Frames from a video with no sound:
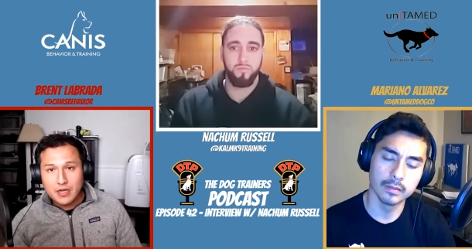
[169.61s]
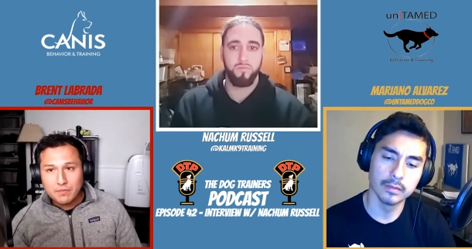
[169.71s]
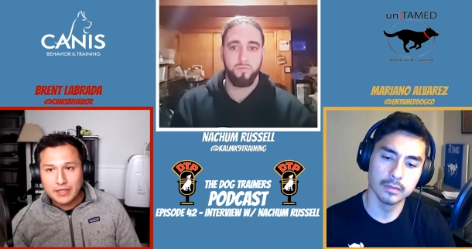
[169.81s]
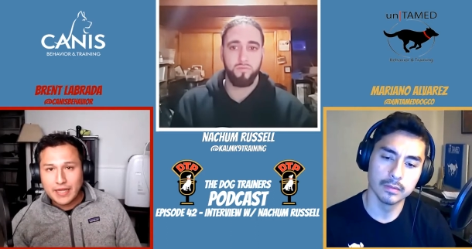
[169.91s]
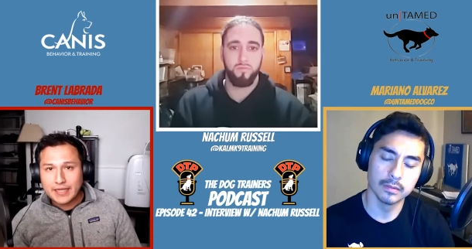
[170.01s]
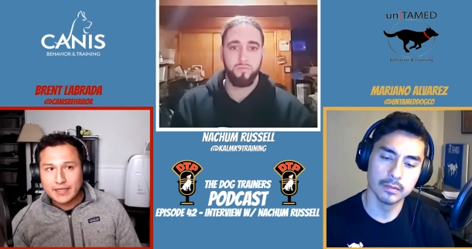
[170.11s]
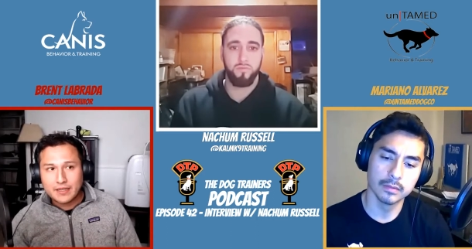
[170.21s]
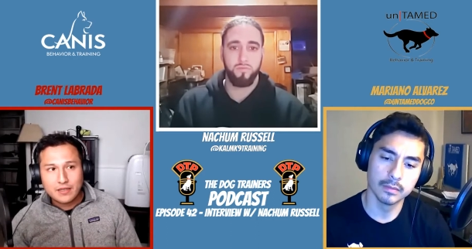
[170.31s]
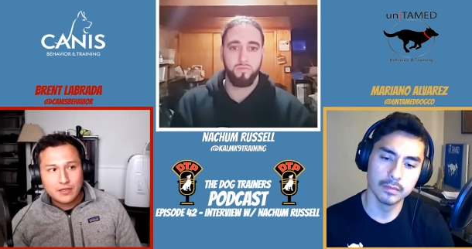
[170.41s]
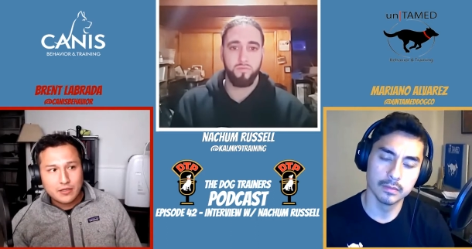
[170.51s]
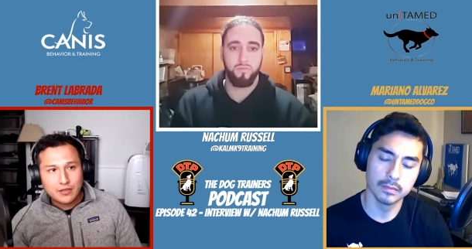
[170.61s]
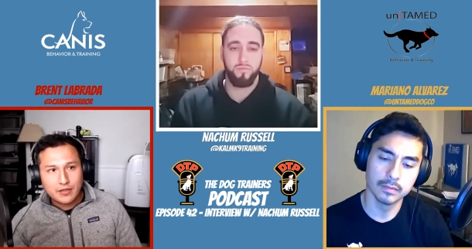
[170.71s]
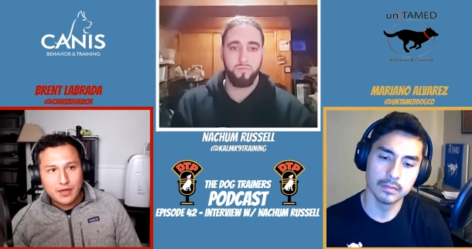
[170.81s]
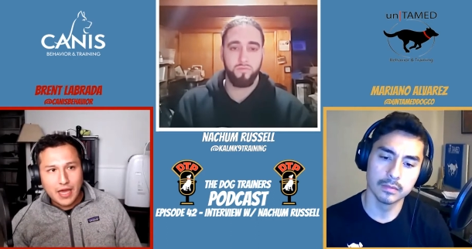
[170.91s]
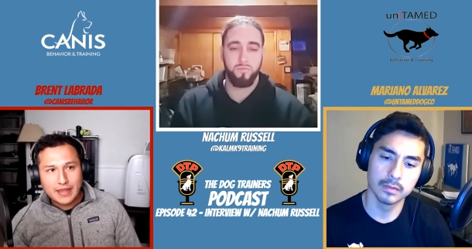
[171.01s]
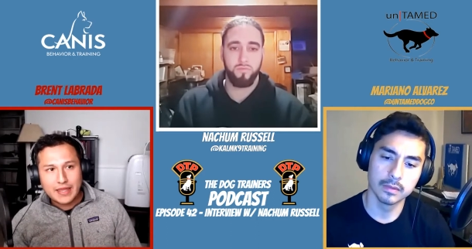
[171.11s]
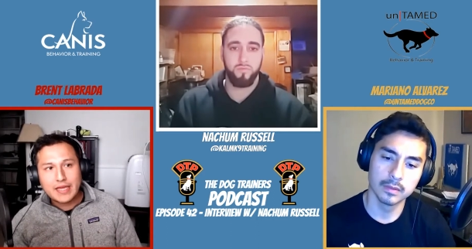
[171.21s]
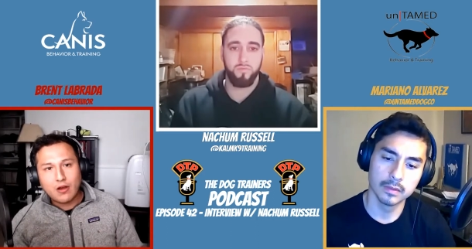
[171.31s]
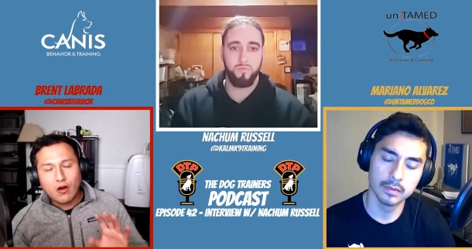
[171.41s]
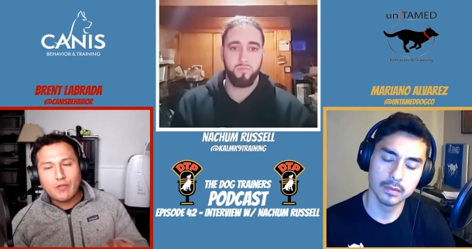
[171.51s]
Speaker 1: But like I
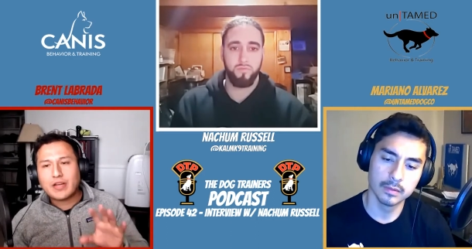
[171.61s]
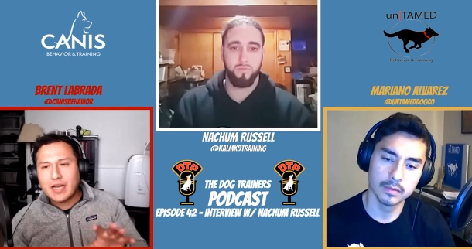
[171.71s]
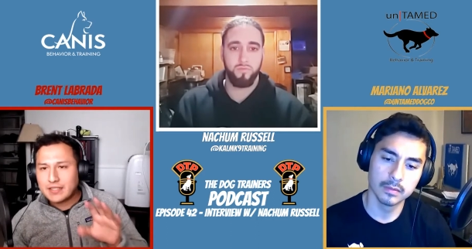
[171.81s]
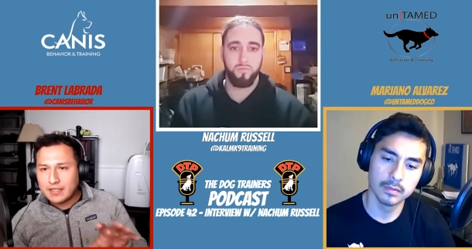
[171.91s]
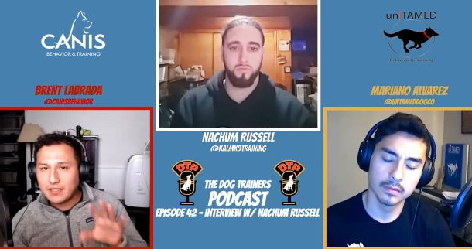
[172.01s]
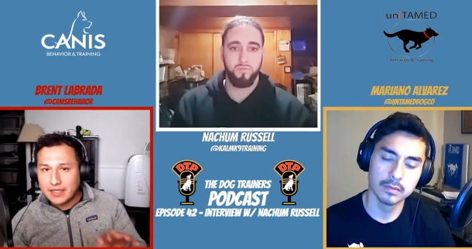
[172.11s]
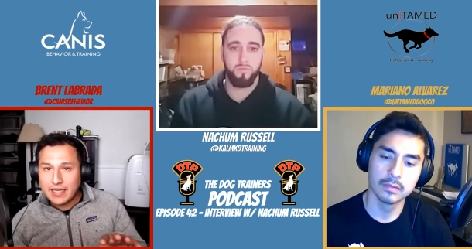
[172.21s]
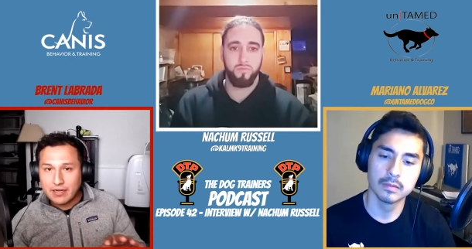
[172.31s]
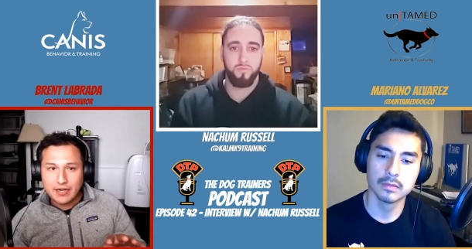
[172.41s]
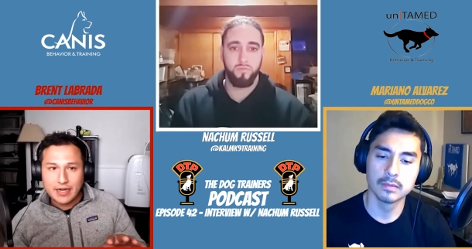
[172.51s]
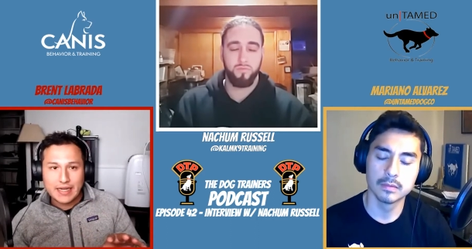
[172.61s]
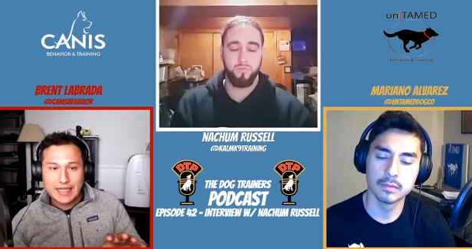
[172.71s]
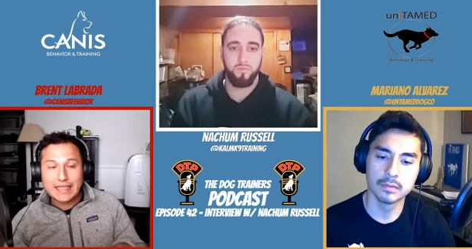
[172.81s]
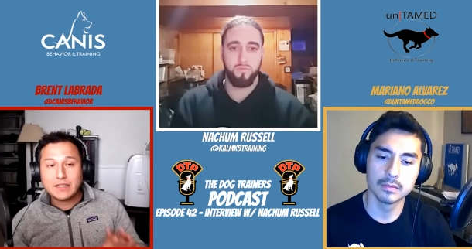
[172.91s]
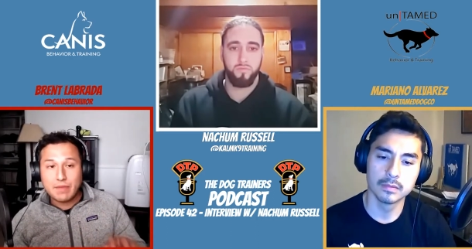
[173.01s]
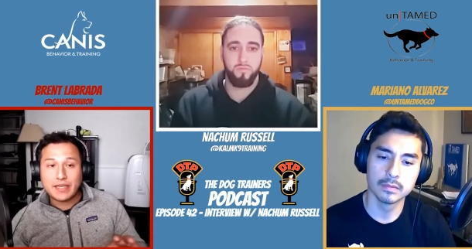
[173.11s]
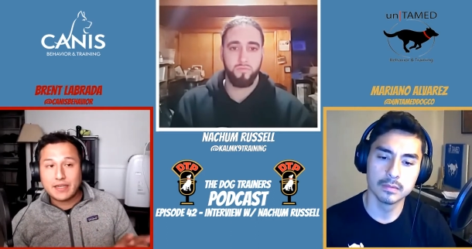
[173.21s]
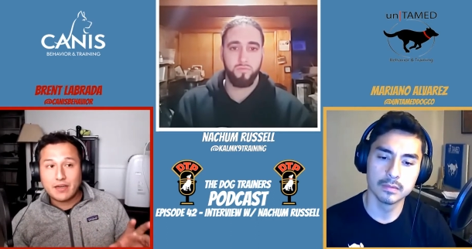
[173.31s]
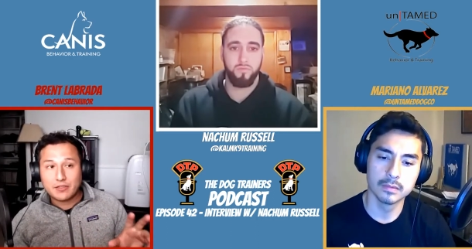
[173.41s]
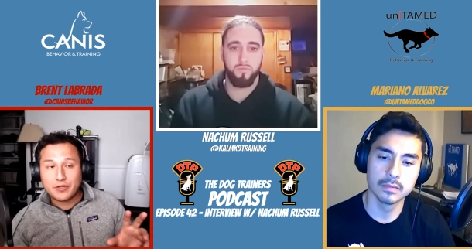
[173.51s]
think all the content on the internet is making
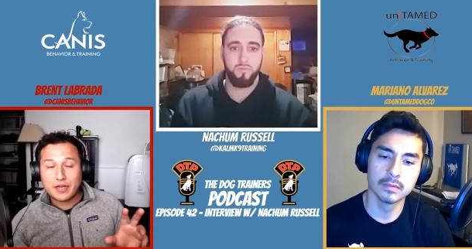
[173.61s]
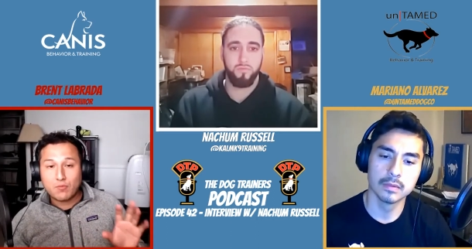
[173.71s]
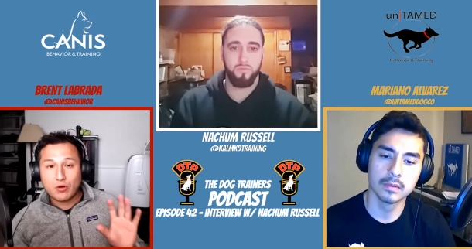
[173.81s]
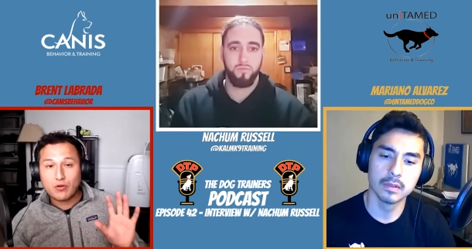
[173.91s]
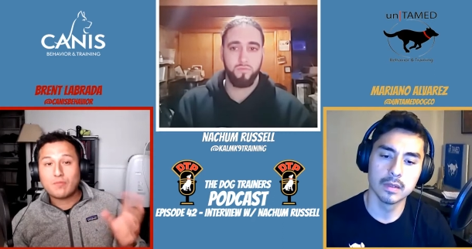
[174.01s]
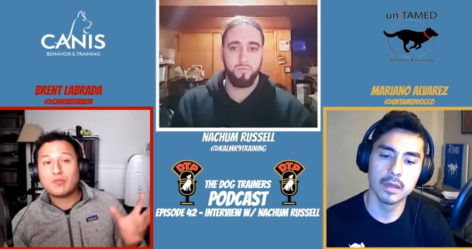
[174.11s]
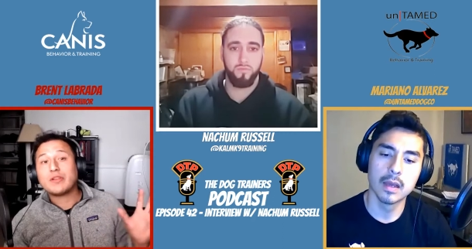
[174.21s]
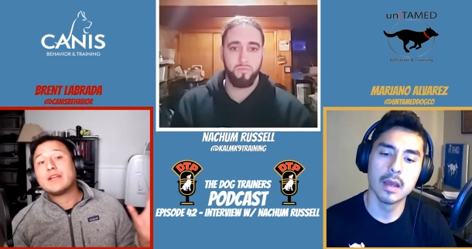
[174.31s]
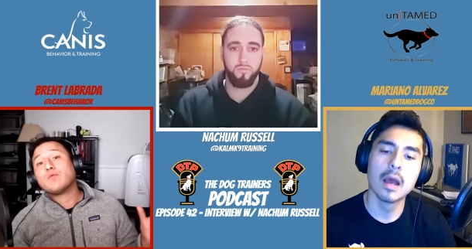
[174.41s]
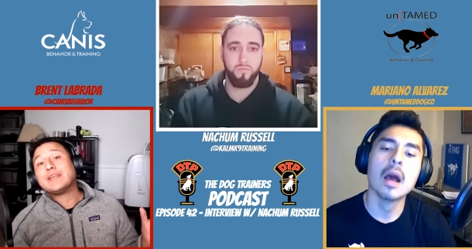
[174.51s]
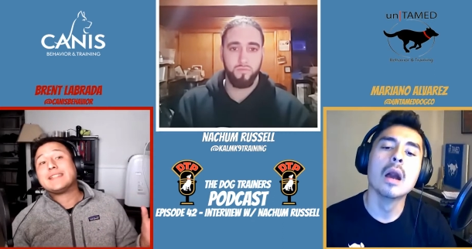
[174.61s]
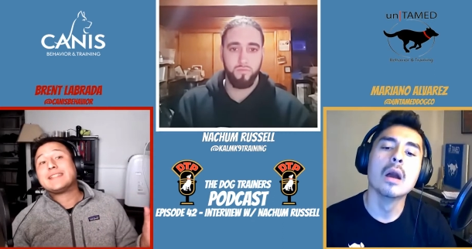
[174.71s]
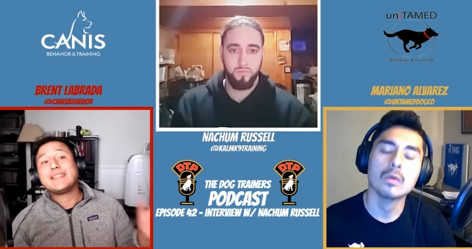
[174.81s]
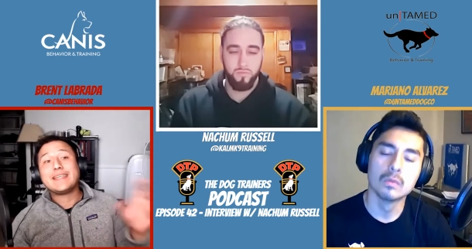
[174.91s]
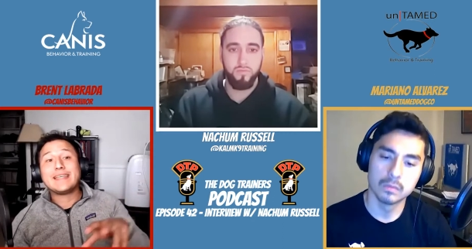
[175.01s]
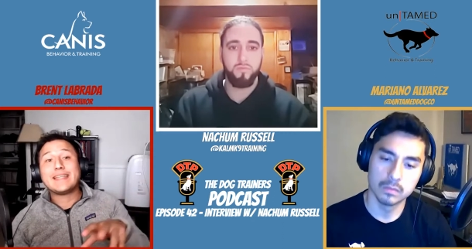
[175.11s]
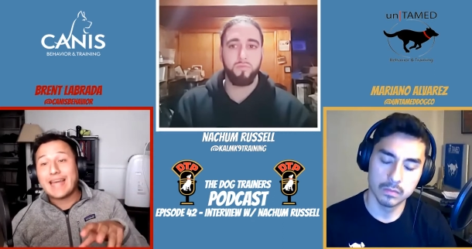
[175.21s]
dog training more normal, and we see mm-hmm.